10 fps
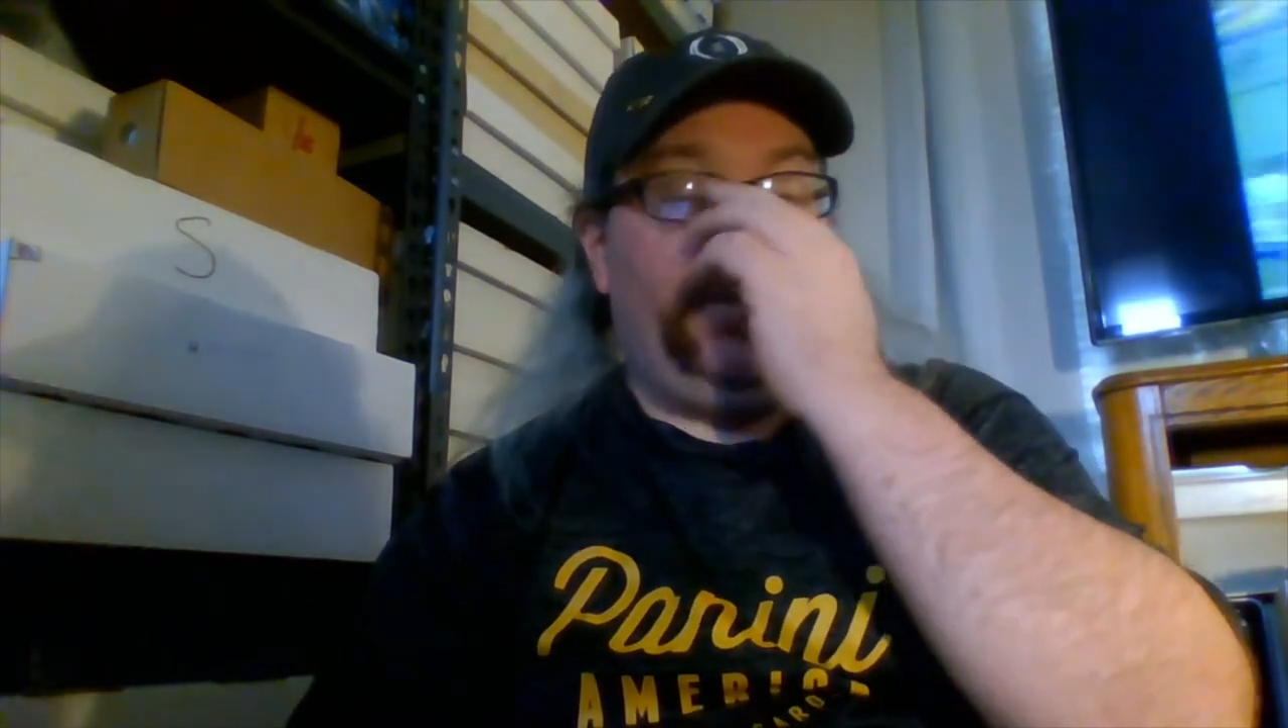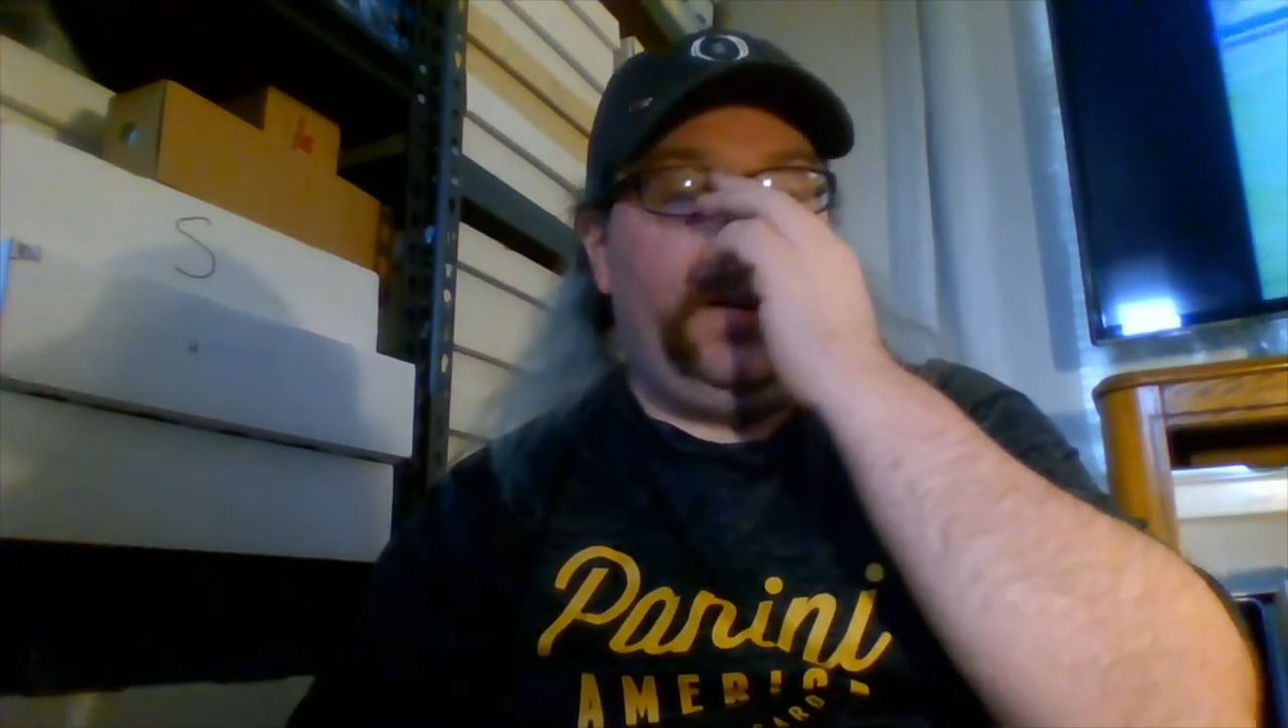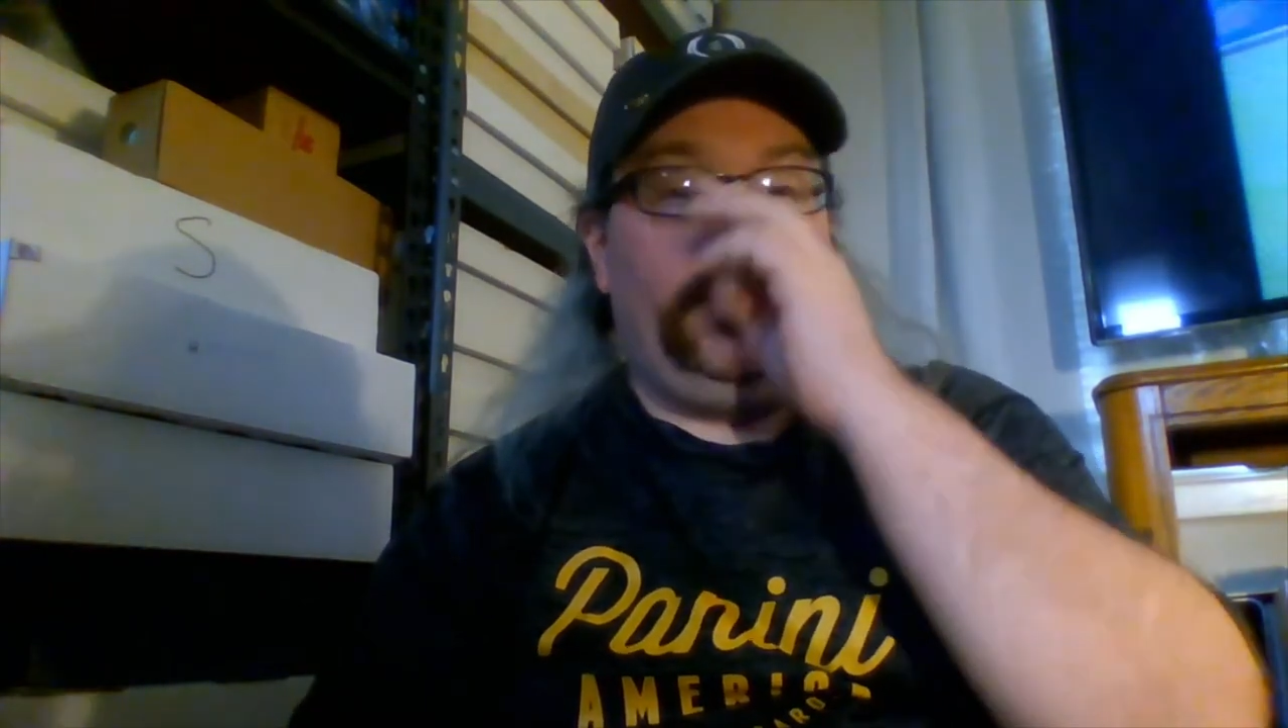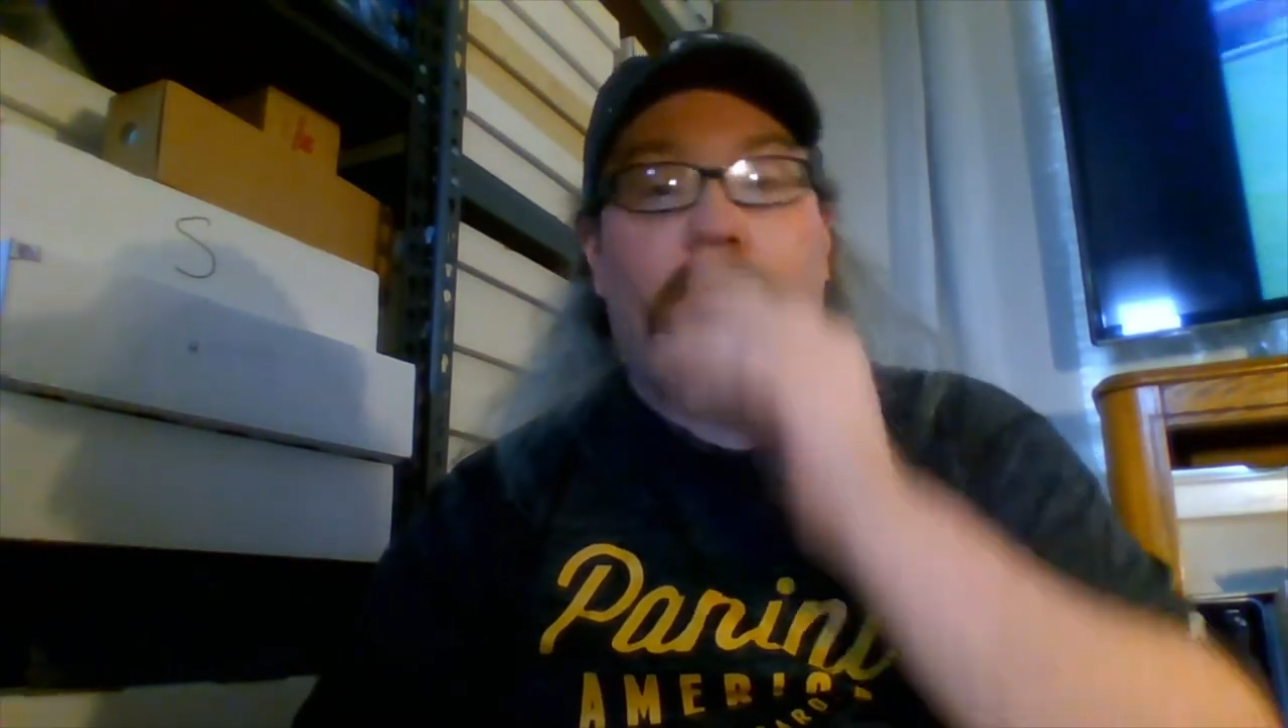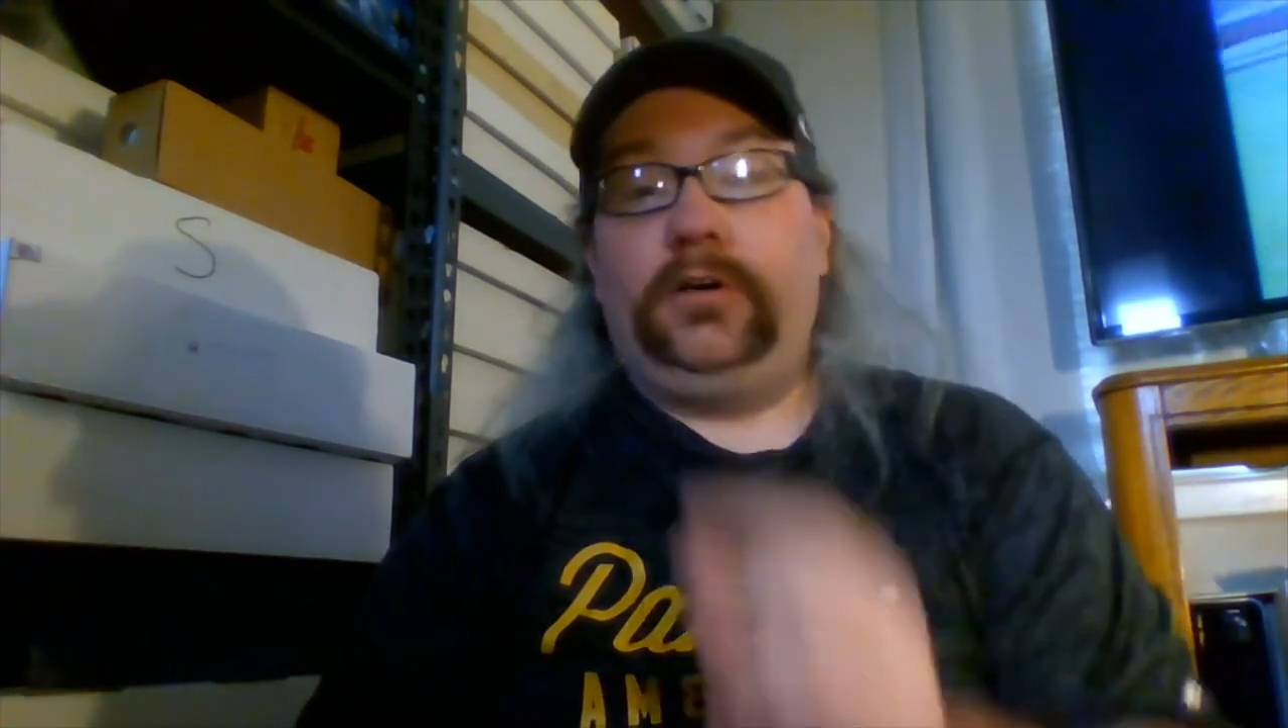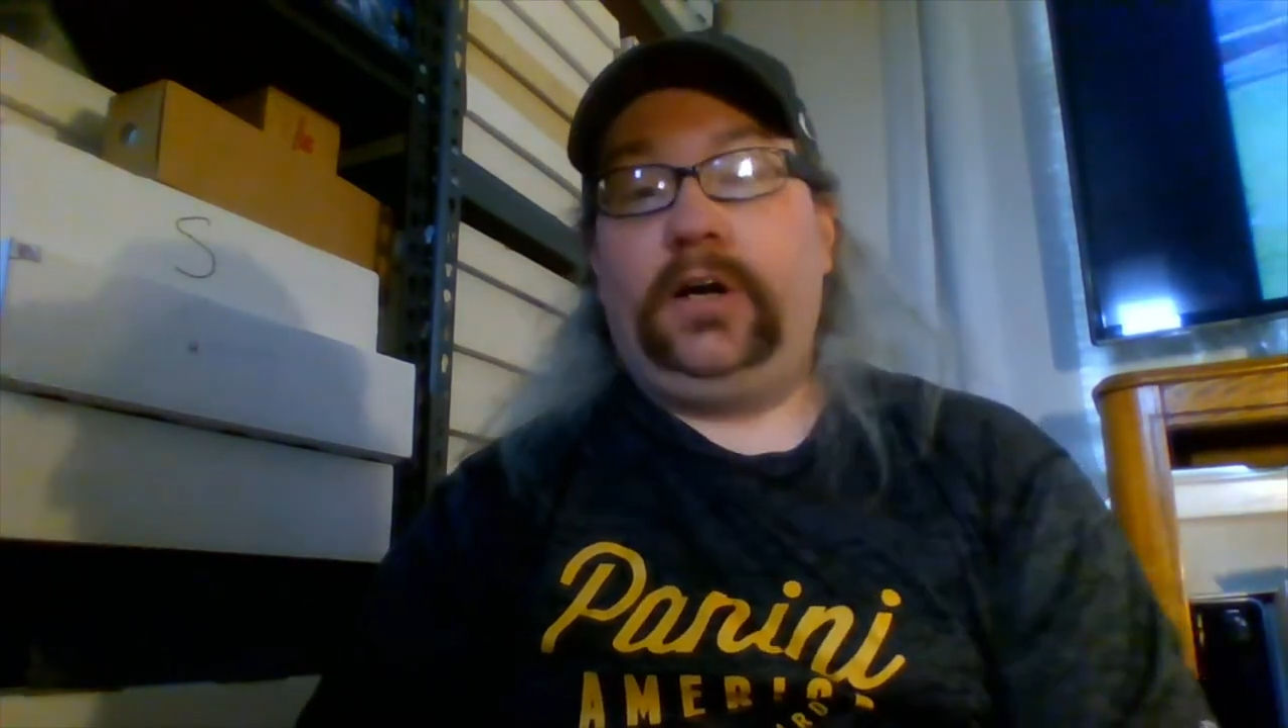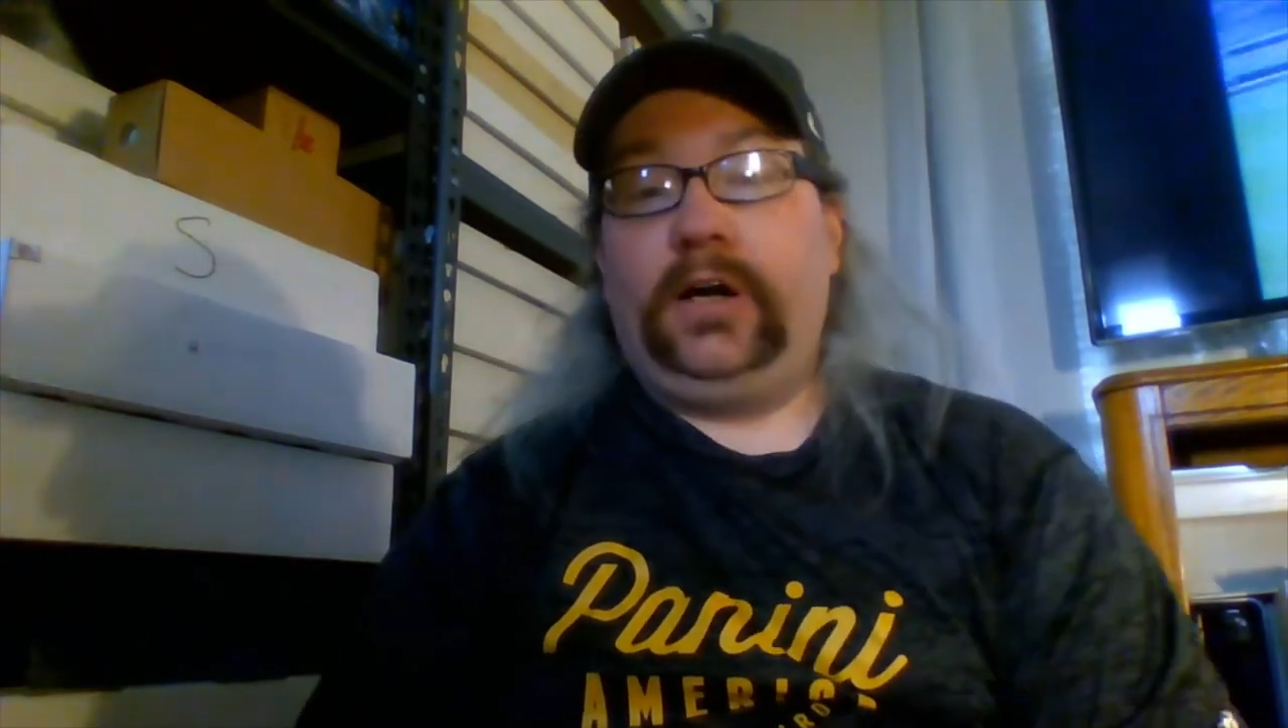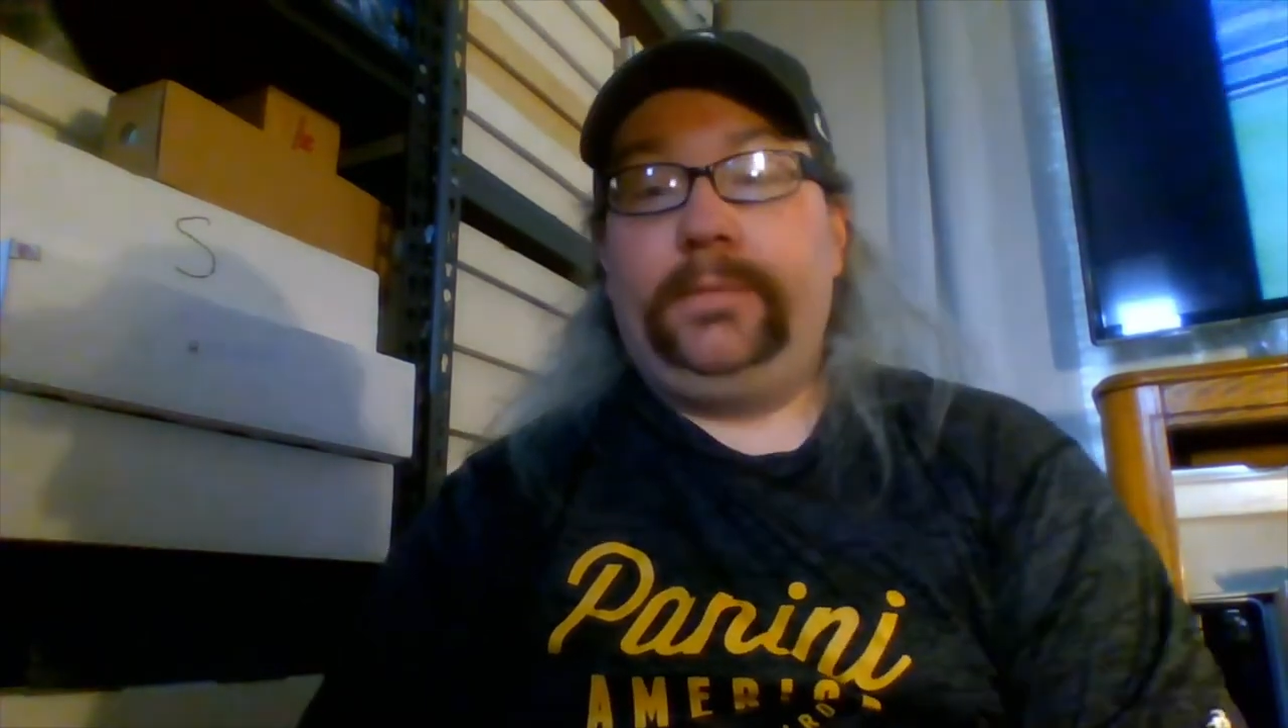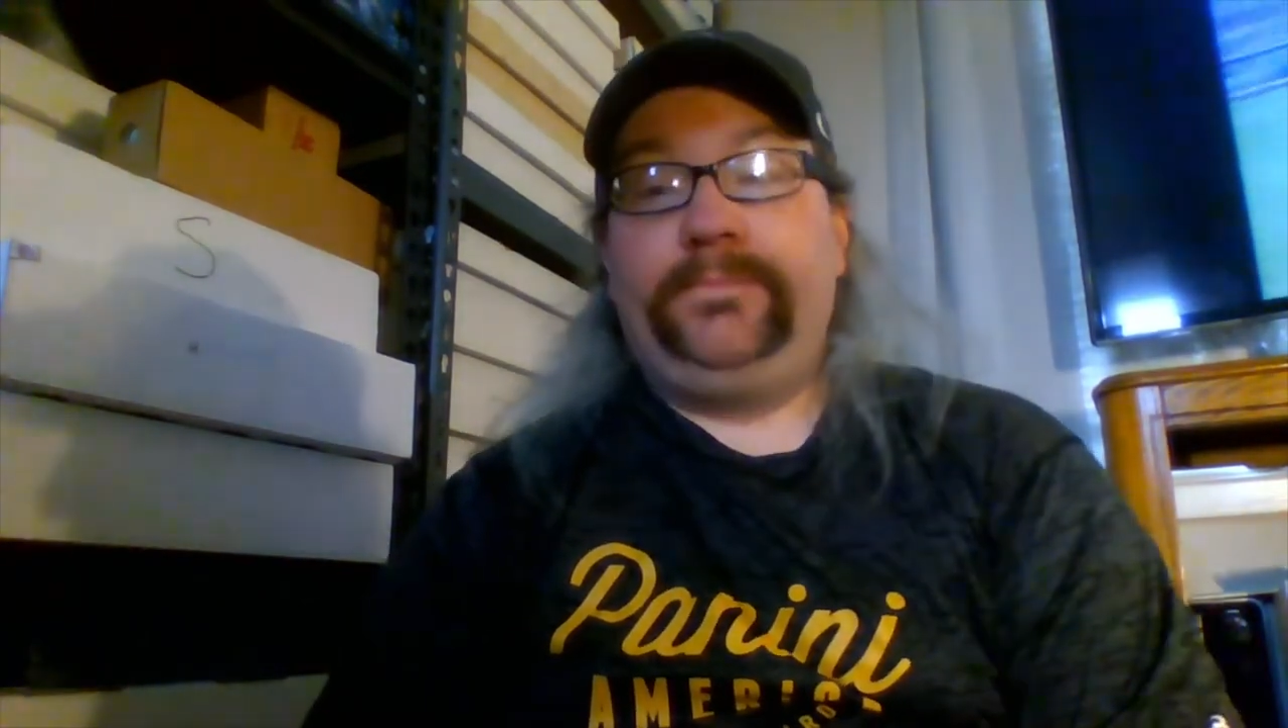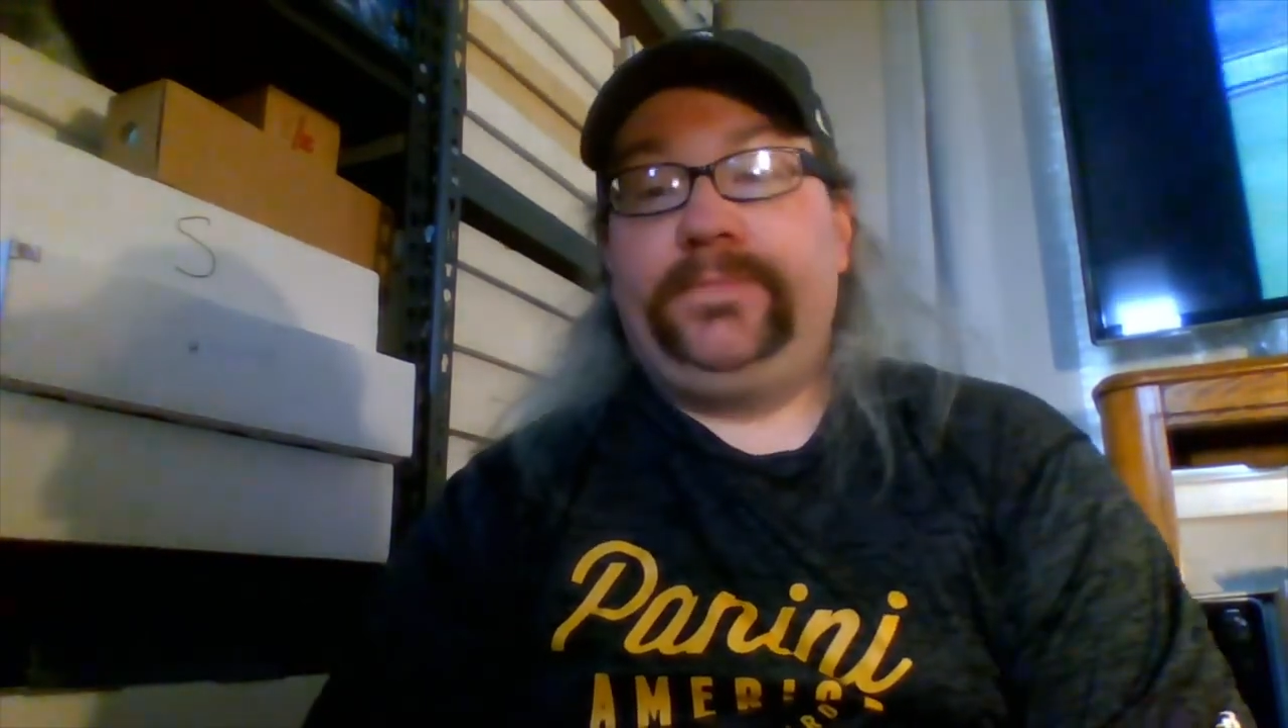regular uh,